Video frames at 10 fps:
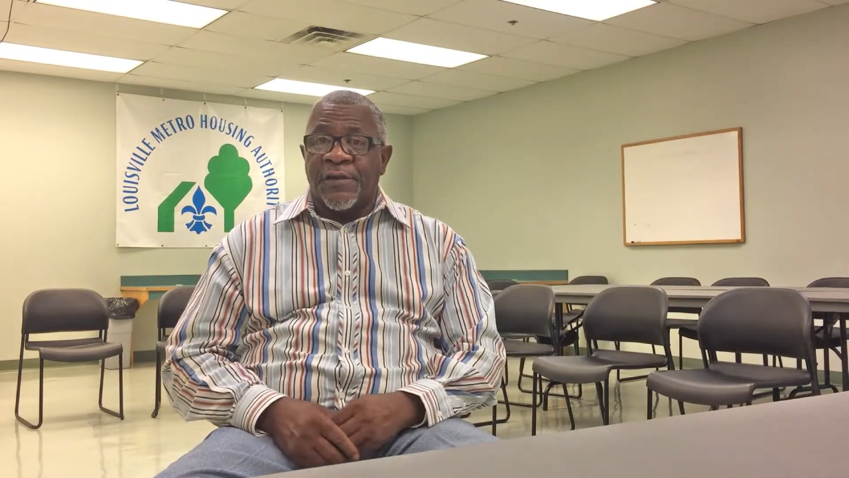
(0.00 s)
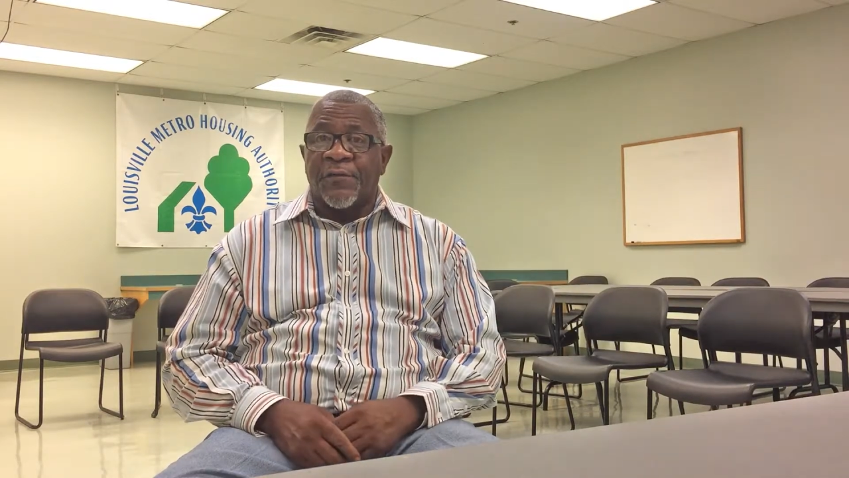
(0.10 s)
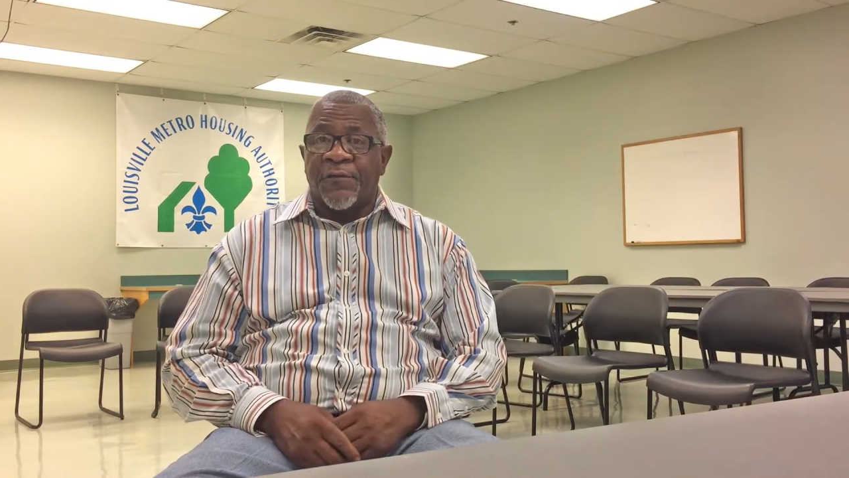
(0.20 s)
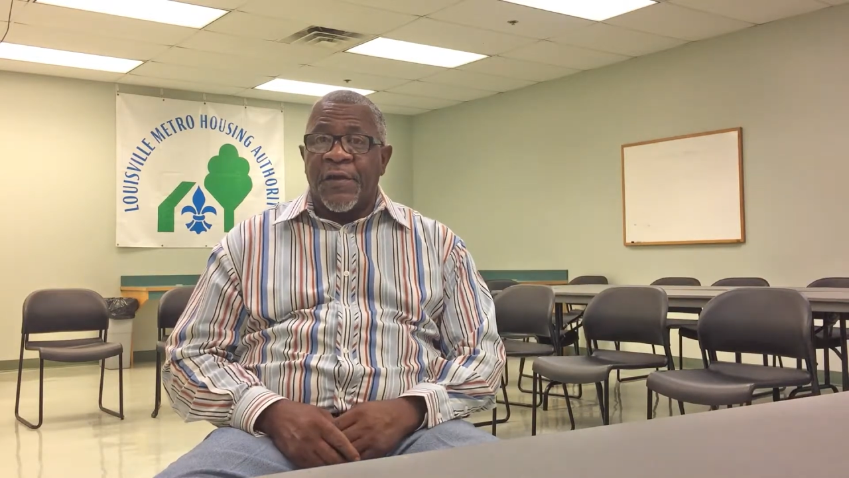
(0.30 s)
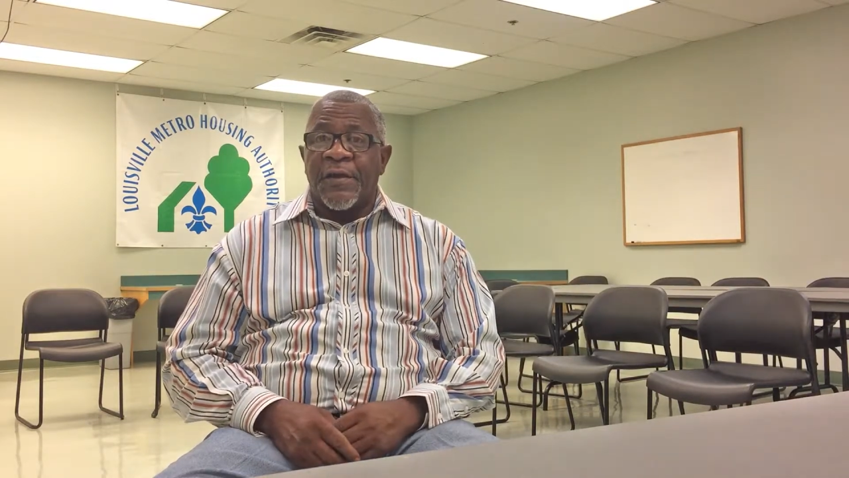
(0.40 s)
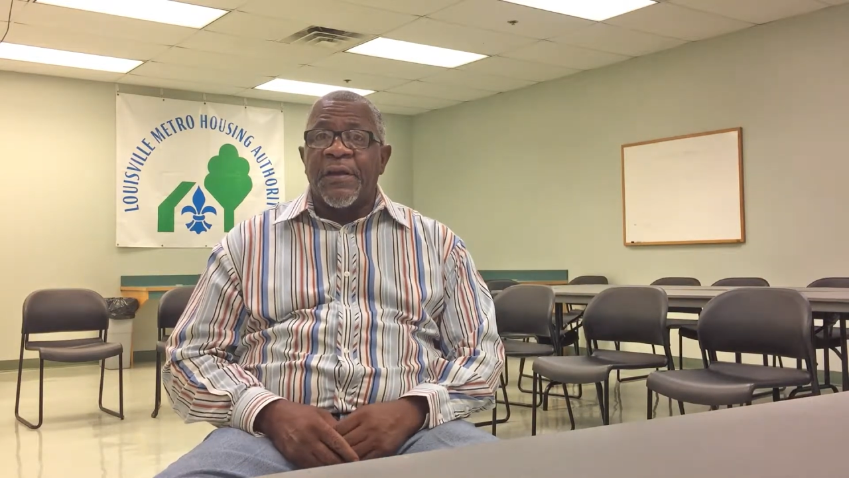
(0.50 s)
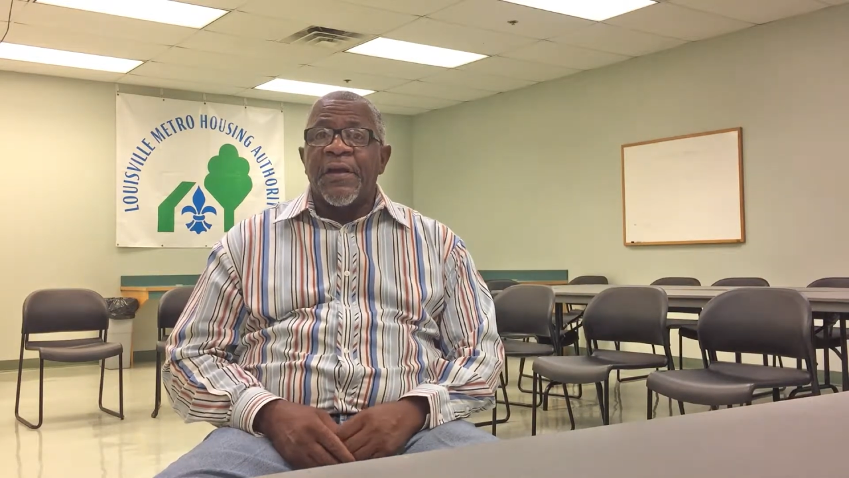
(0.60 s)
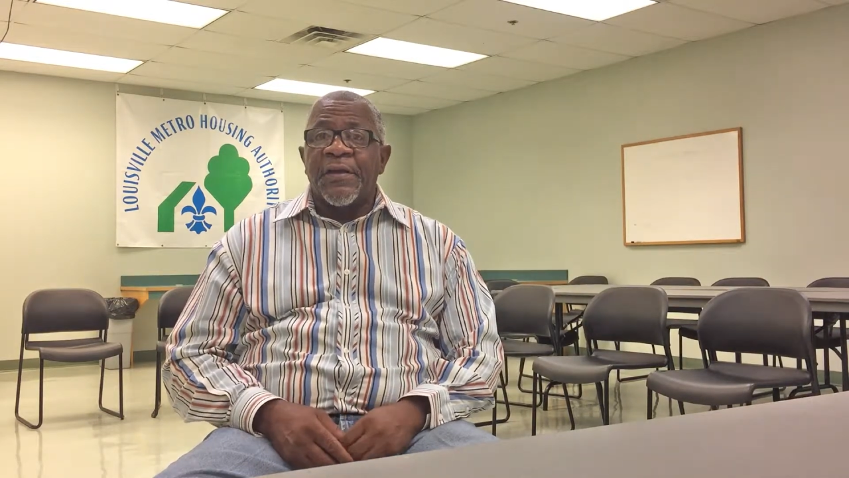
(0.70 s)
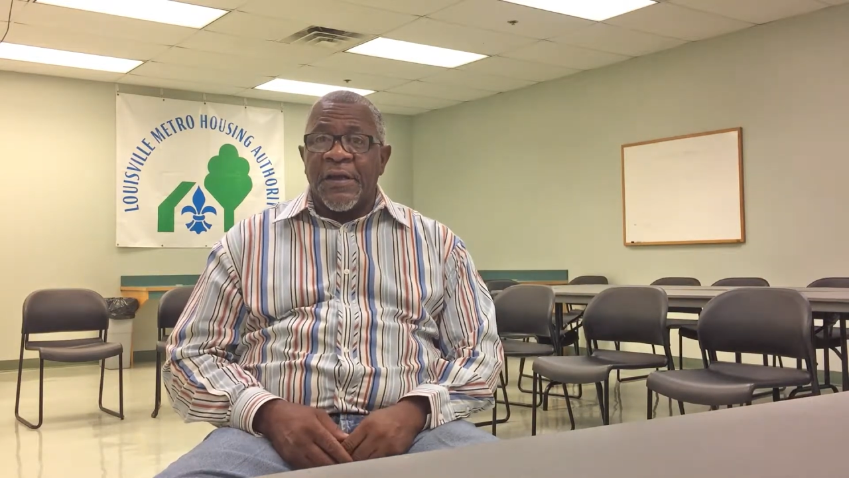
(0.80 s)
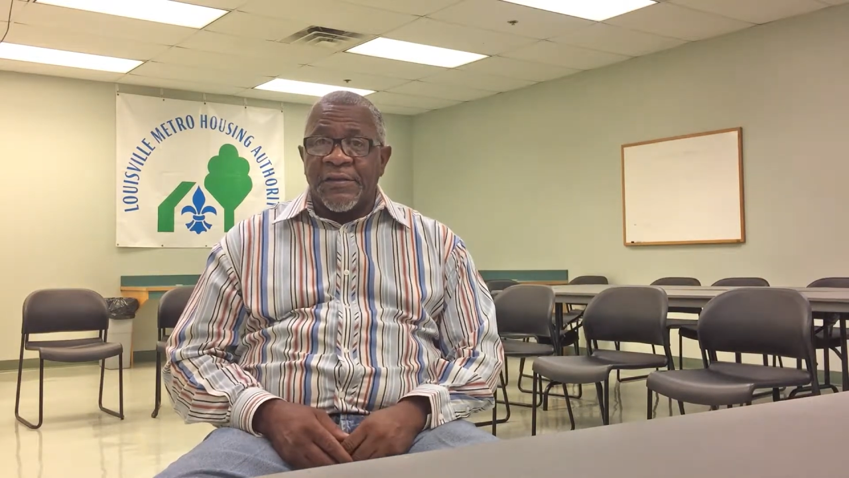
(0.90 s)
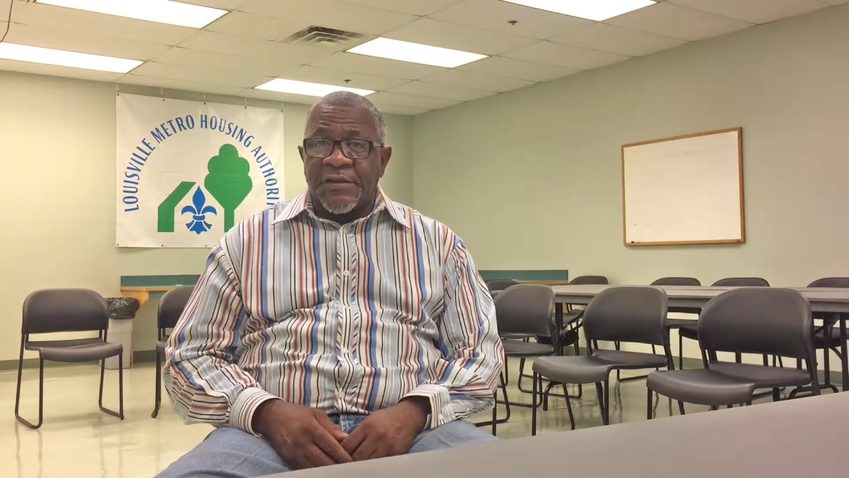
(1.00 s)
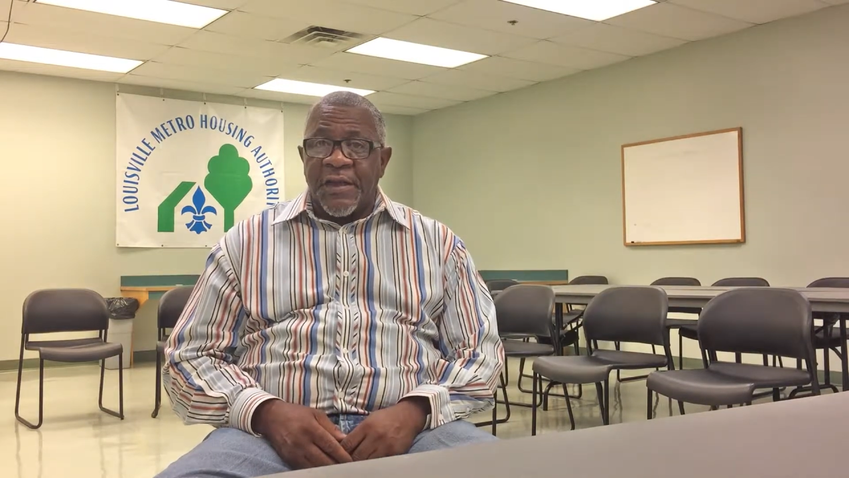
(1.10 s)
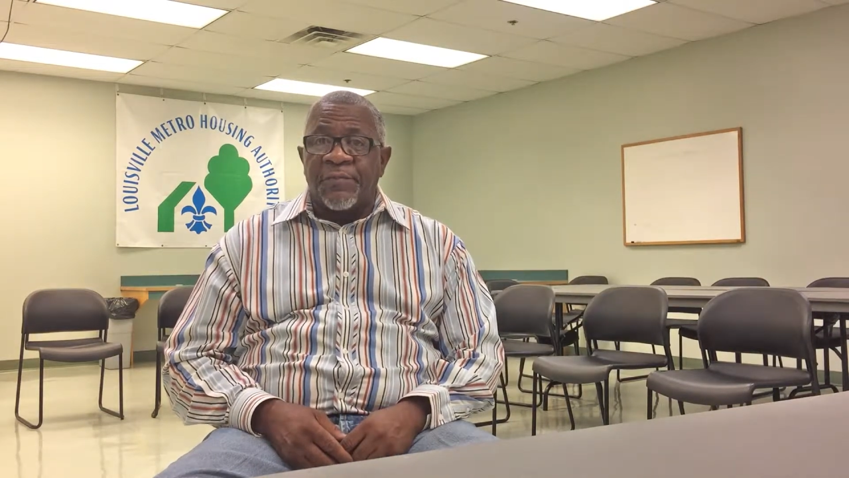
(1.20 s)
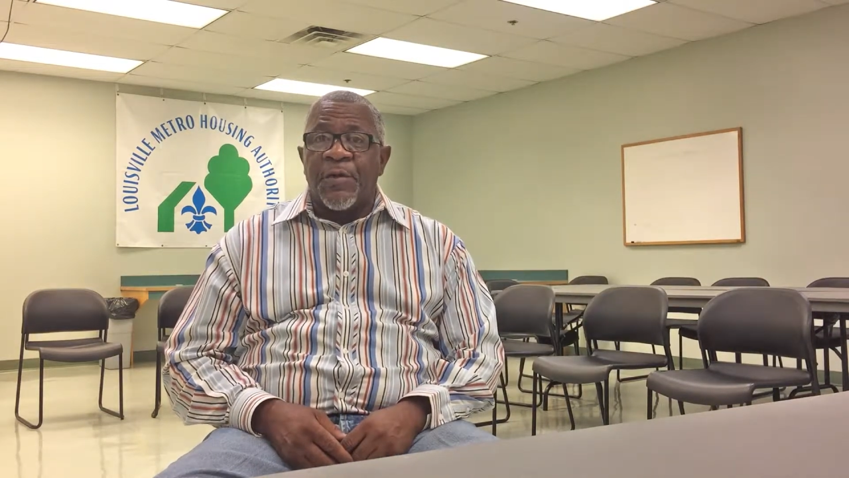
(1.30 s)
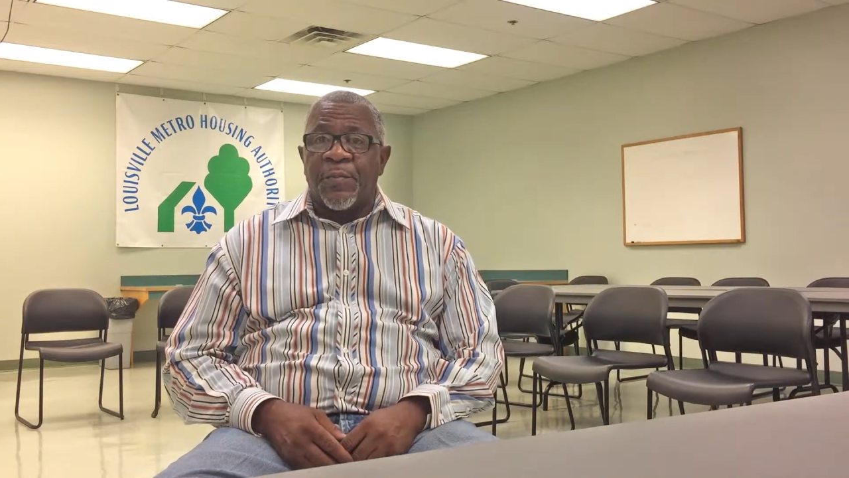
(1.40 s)
Little Feet Gun
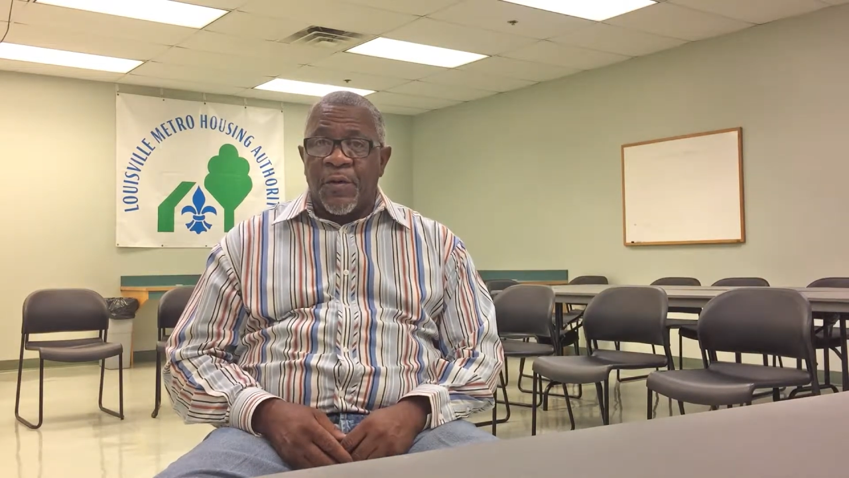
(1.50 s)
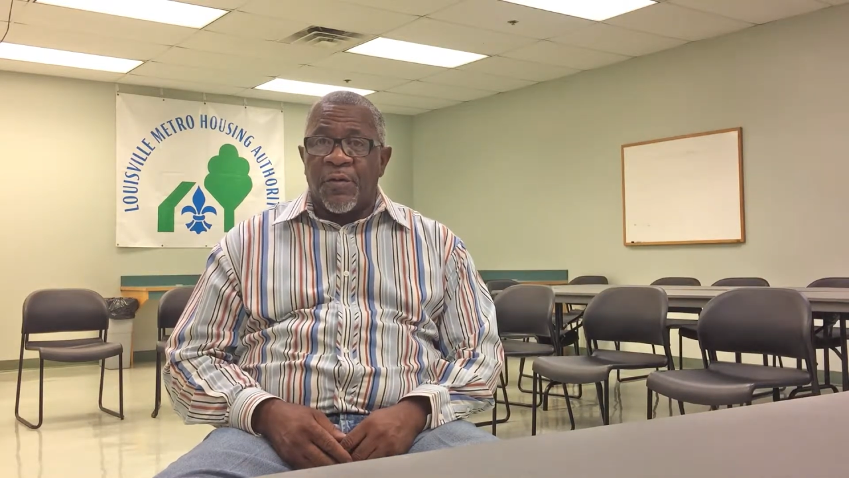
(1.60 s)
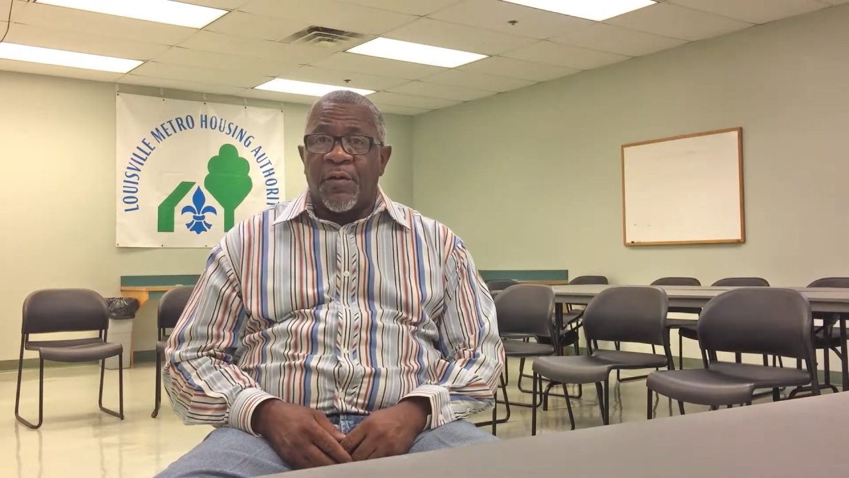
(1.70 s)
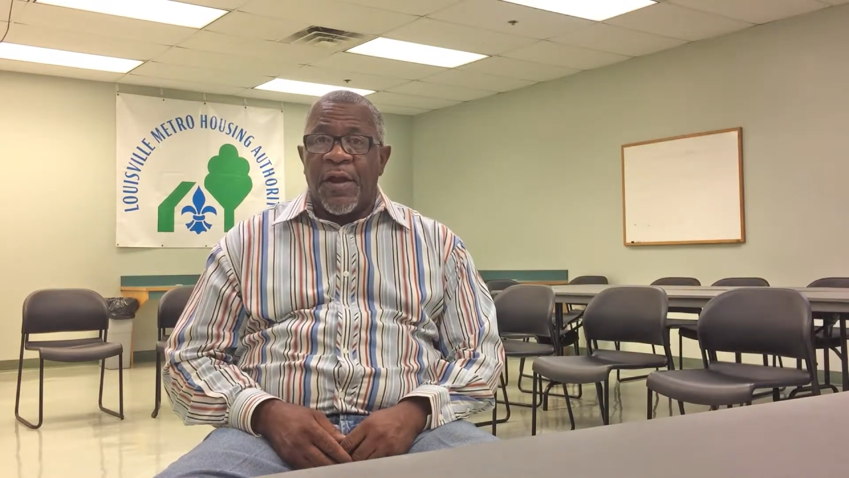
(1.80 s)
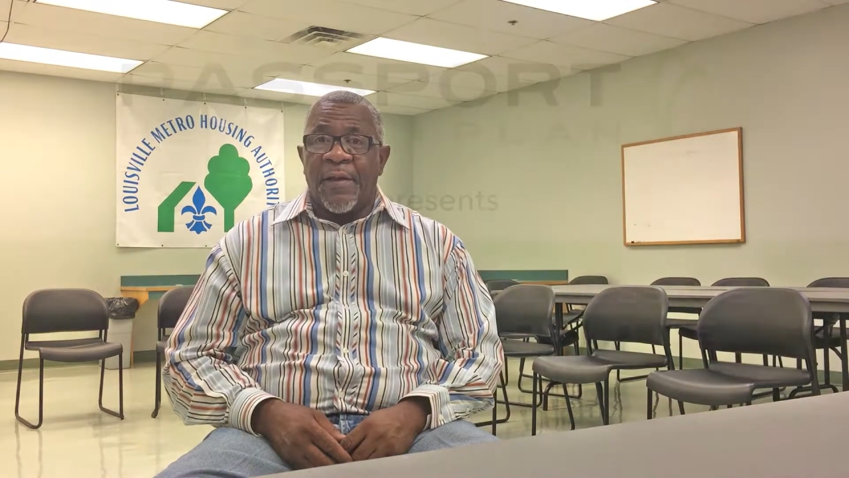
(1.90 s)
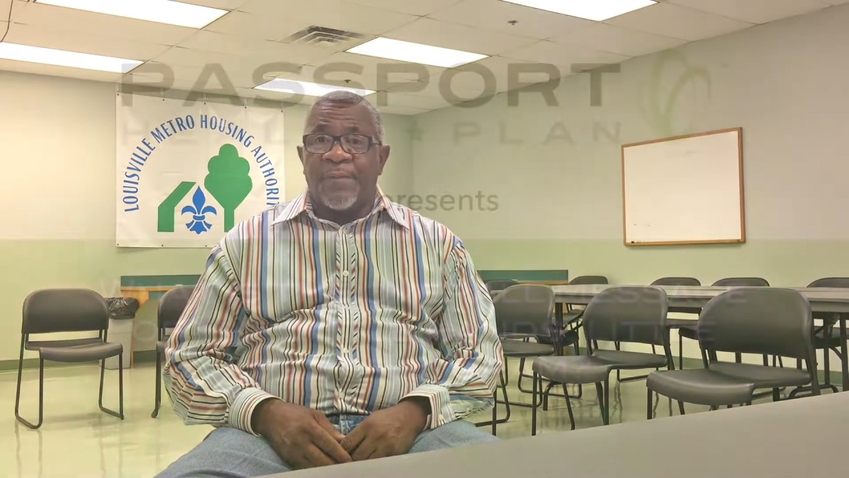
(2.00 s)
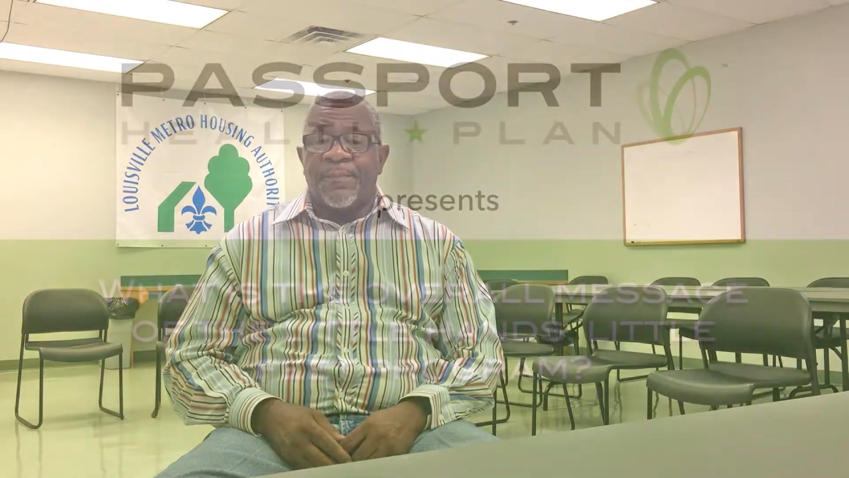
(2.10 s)
Safety Program.